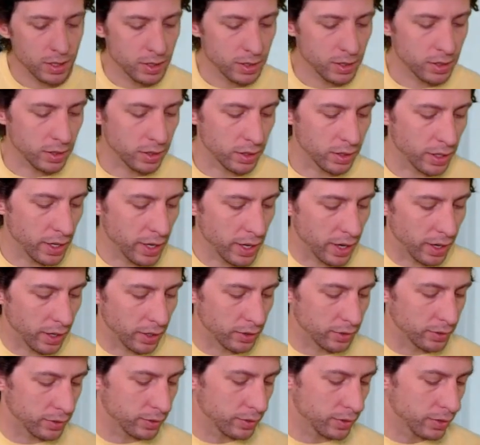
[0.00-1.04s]
Look at
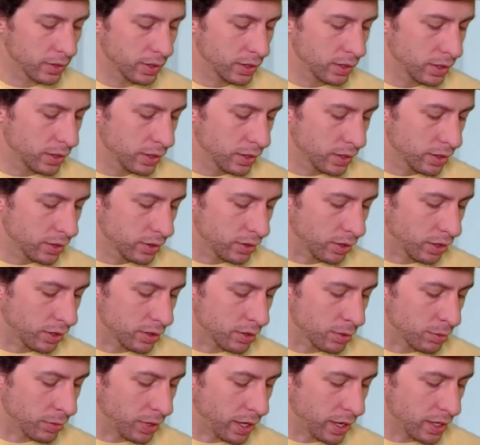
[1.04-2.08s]
there. Draw
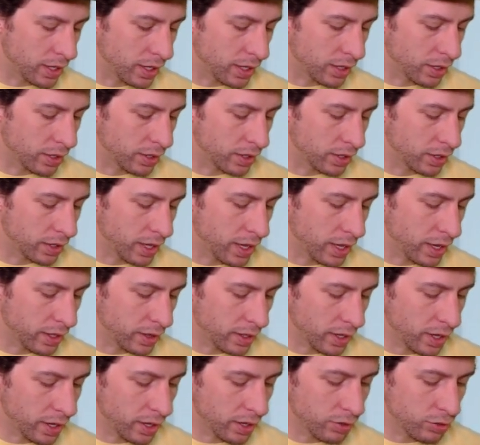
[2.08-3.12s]
some lightning on the leg
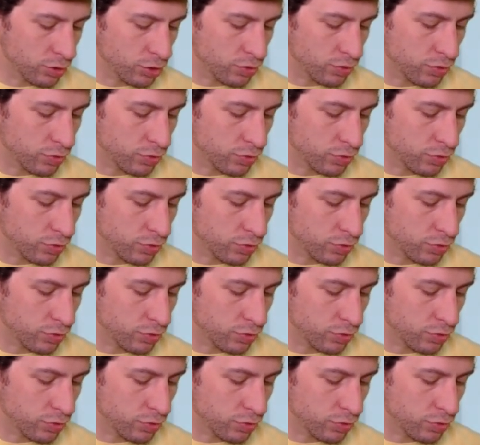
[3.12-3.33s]
there.